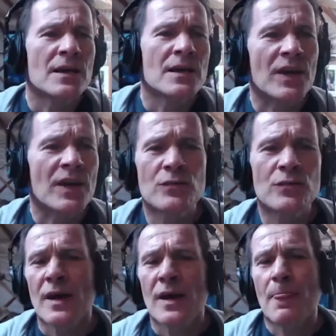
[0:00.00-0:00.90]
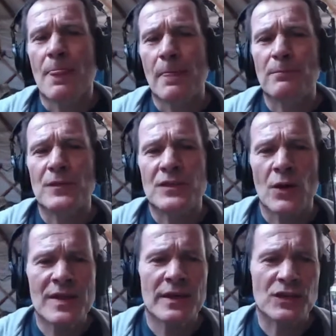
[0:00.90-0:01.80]

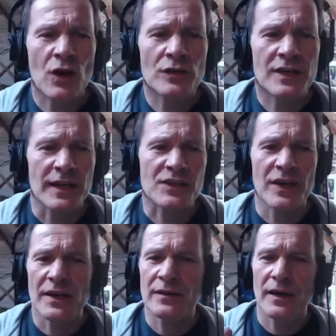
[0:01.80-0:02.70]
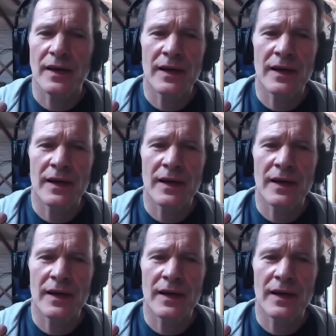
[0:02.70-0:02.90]
So in this context, then